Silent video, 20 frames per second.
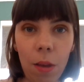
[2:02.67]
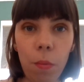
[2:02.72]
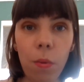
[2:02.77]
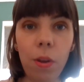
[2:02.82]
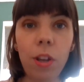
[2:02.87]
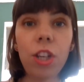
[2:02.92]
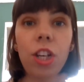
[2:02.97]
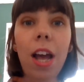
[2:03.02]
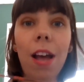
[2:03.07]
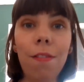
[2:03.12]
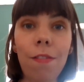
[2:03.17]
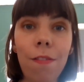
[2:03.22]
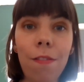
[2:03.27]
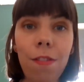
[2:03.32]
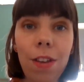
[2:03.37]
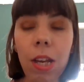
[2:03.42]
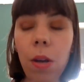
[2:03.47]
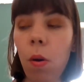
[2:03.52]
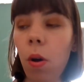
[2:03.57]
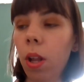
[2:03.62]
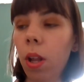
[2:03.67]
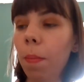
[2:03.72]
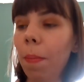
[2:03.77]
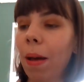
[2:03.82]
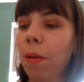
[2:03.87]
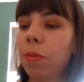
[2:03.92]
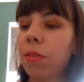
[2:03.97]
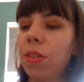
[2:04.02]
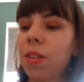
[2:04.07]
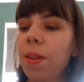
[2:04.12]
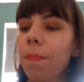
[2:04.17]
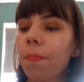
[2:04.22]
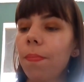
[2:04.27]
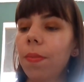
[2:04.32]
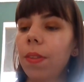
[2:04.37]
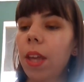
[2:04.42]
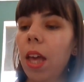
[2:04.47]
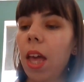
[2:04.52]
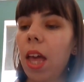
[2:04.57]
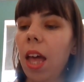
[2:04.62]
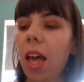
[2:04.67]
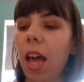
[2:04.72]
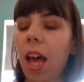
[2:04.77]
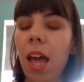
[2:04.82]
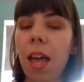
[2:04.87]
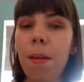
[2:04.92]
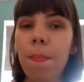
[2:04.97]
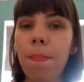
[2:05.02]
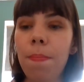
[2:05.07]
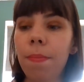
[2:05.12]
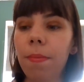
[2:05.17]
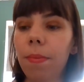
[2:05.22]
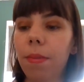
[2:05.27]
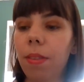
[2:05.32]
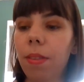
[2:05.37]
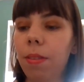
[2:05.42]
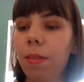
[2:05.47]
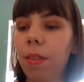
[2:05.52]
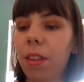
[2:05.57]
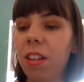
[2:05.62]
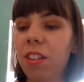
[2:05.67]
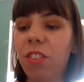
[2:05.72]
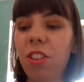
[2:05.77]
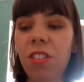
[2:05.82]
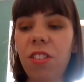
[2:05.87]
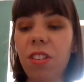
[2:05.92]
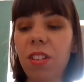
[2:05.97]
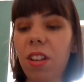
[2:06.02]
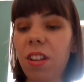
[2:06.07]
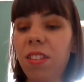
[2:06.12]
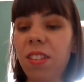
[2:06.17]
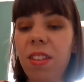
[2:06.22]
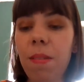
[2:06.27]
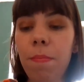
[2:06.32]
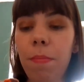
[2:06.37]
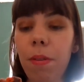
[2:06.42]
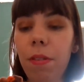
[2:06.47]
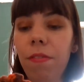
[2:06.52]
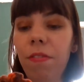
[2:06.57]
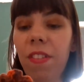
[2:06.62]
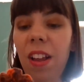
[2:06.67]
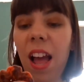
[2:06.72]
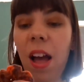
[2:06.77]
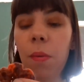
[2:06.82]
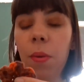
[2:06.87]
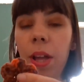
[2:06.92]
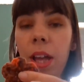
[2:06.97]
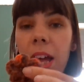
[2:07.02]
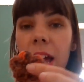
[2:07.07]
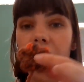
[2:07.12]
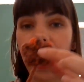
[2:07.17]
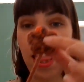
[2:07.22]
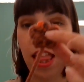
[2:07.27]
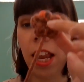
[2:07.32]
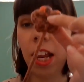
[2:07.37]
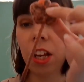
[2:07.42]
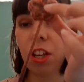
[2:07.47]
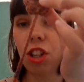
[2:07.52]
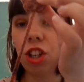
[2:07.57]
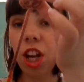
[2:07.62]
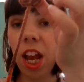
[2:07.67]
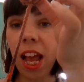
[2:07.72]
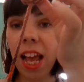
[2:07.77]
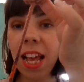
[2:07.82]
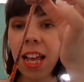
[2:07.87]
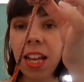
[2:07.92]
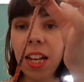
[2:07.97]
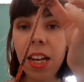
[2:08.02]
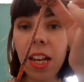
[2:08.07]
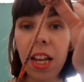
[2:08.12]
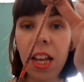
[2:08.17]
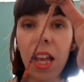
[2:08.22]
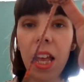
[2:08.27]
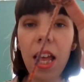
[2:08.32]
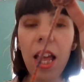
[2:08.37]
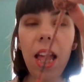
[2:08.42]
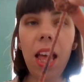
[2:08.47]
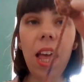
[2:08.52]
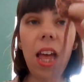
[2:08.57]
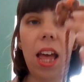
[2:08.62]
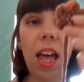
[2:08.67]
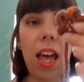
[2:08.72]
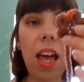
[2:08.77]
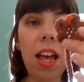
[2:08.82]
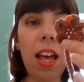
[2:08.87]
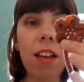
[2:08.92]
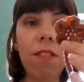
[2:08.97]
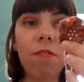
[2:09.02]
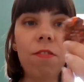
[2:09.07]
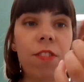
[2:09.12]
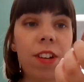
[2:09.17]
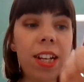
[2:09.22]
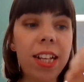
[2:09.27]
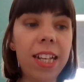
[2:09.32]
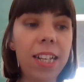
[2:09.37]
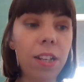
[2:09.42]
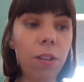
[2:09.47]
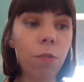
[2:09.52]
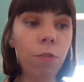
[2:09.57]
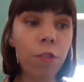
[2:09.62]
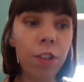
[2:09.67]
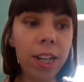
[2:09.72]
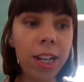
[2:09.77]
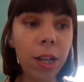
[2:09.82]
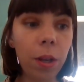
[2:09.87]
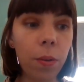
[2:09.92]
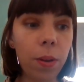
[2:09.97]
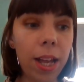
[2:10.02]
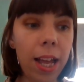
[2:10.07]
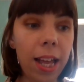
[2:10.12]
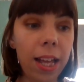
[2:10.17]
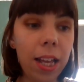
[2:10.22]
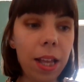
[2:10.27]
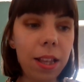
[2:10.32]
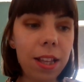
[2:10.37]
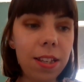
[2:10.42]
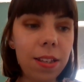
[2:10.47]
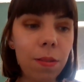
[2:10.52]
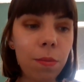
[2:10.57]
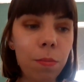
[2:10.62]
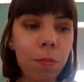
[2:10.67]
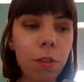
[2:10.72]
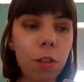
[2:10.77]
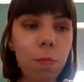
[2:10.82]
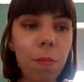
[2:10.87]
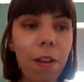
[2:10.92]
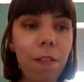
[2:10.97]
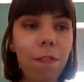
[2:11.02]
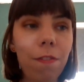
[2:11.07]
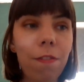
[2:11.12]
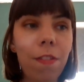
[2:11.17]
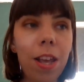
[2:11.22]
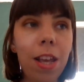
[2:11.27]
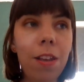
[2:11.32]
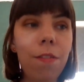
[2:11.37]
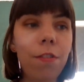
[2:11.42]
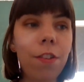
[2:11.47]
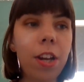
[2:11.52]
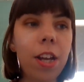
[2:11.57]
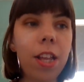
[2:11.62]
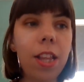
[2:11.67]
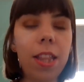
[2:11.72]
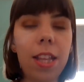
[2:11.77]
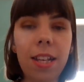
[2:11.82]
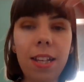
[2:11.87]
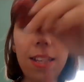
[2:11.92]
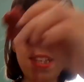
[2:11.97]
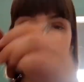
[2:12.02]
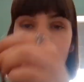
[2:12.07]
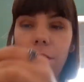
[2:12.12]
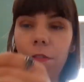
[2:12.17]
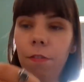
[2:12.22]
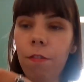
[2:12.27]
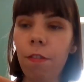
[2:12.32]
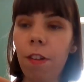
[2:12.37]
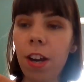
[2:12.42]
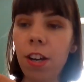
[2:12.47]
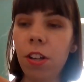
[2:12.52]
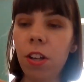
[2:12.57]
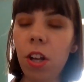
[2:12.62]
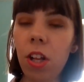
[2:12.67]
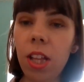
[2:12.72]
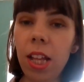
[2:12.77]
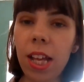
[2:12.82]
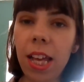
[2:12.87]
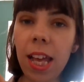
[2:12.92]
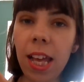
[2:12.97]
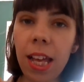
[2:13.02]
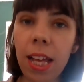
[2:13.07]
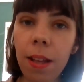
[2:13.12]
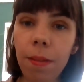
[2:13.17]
which I have a video all about. It's just a simple flower and then a chain. Really, really quick. This one's my favourite, this red colour here.